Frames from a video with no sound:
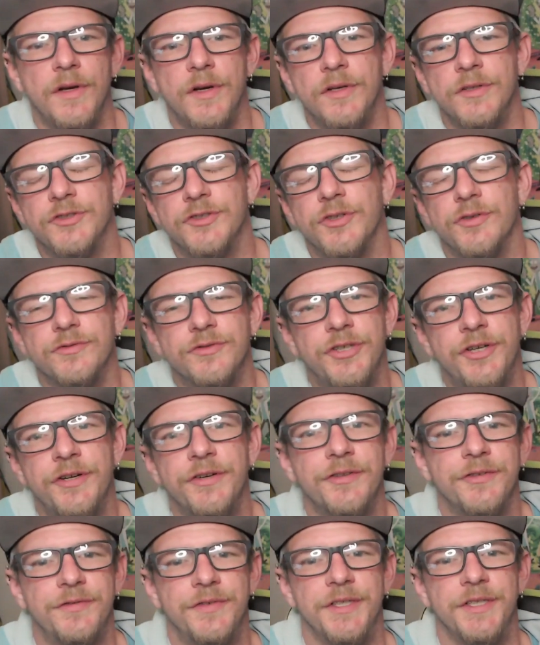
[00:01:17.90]
So during
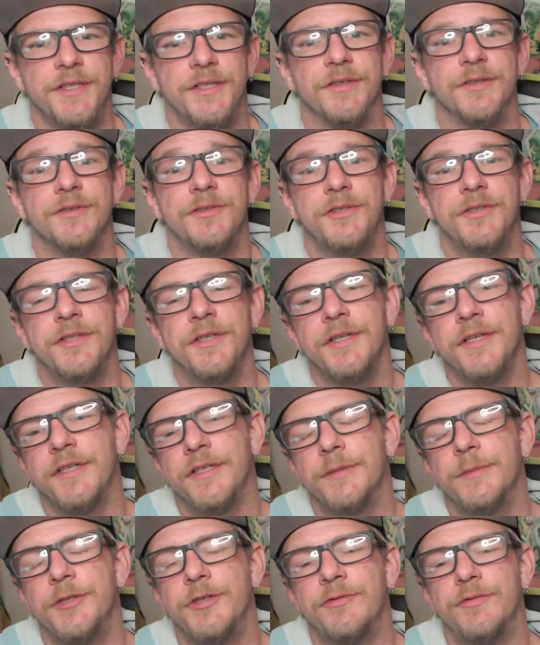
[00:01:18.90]
the video, you're going to
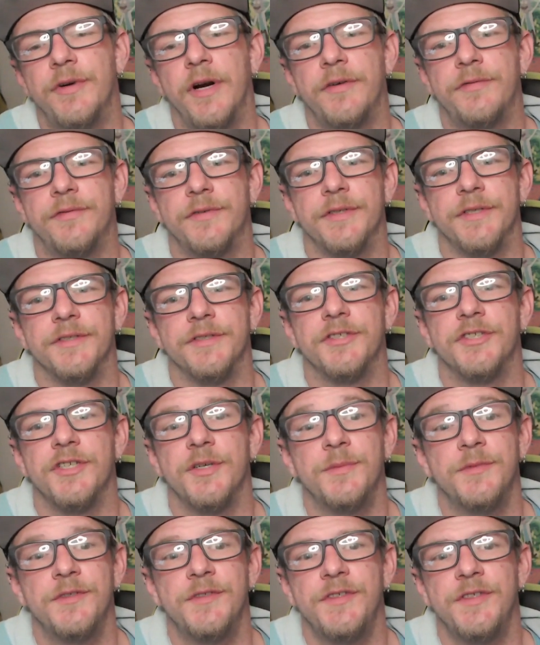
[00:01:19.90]
hear me reference
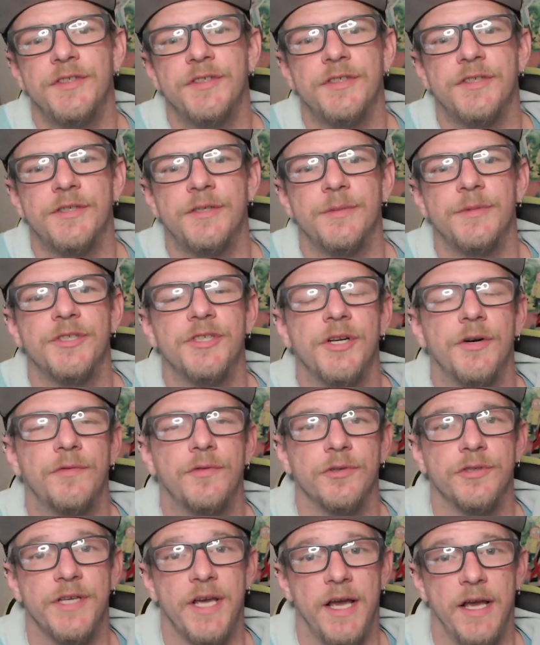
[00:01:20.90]
some of these terms
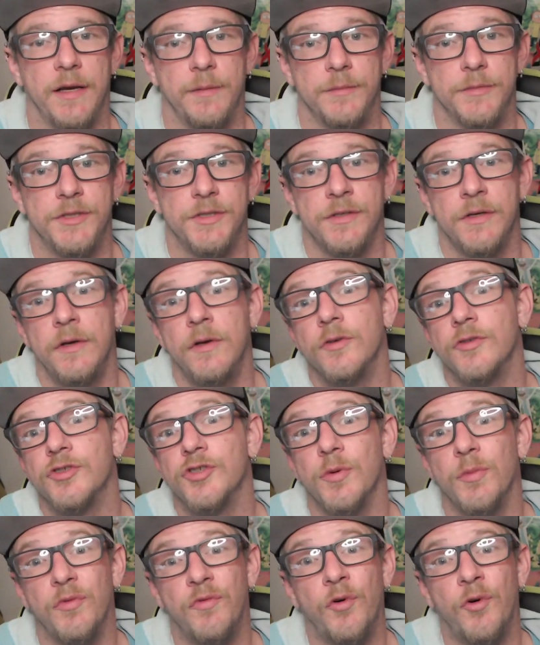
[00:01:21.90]
several times. So
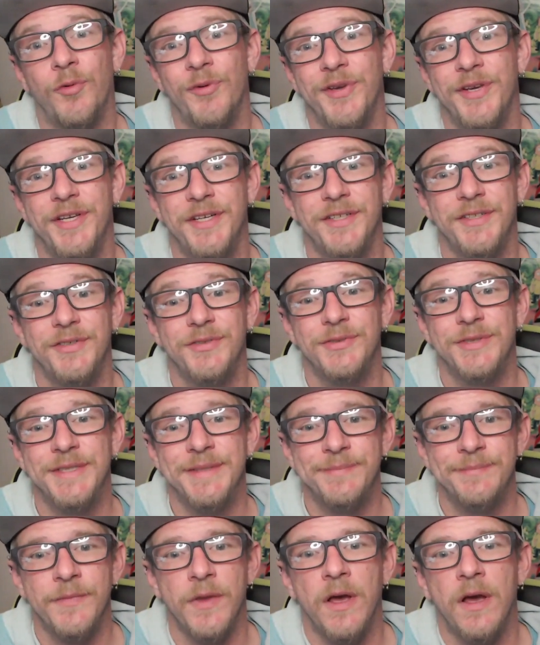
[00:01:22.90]
before we get into it,
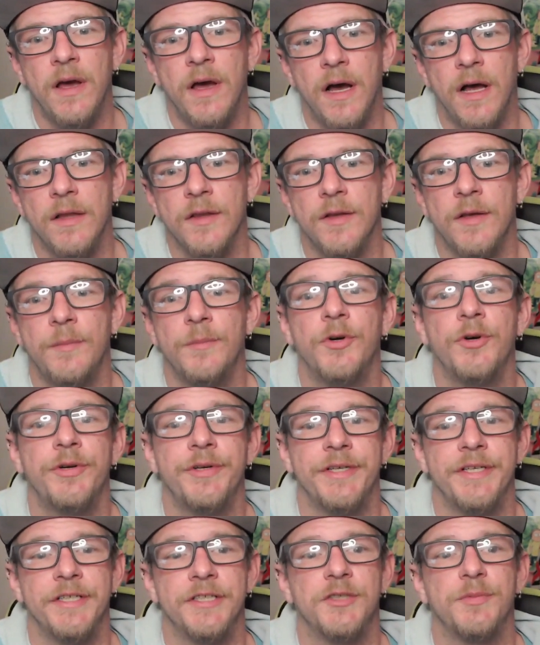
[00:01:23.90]
I'm going
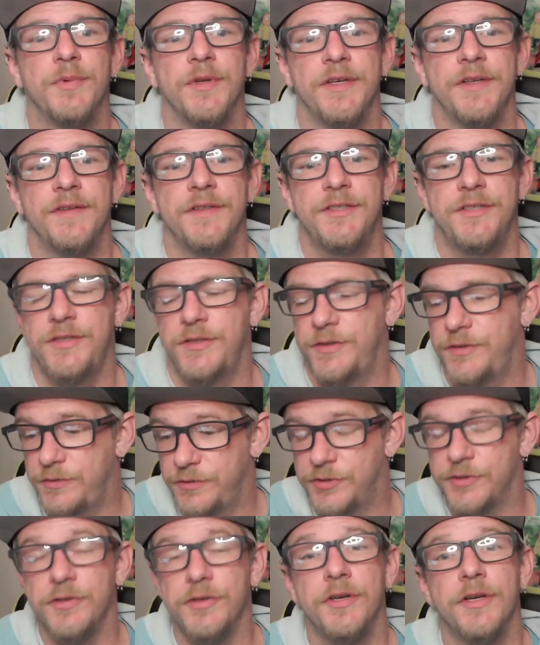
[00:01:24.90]
to explain these to you
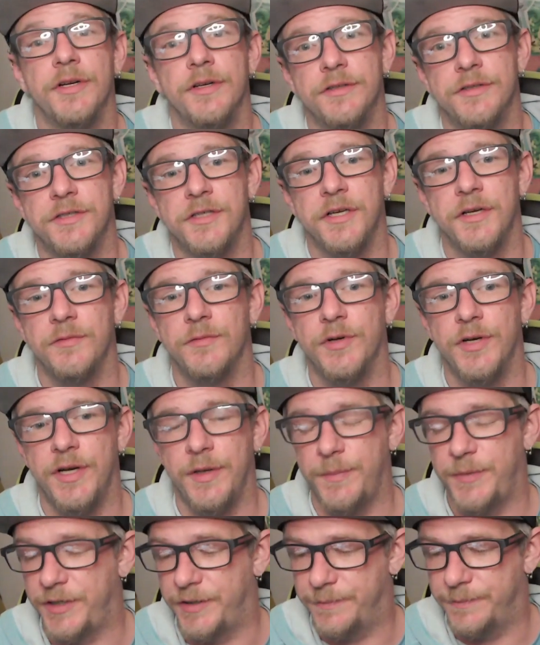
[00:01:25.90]
so you can understand what I
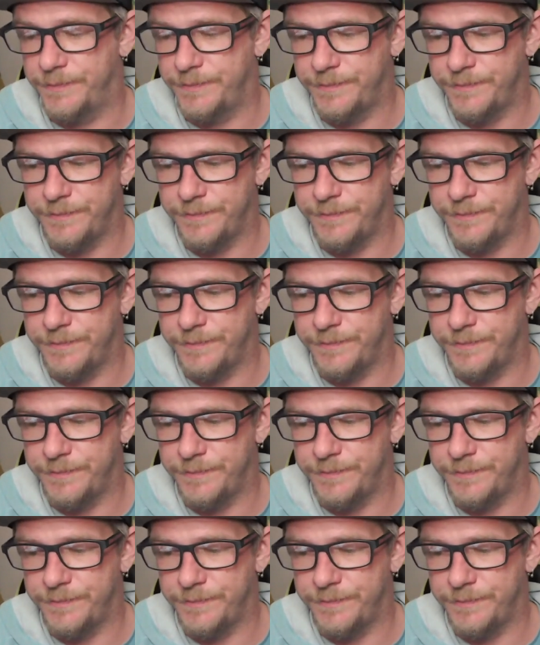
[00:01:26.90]
mean.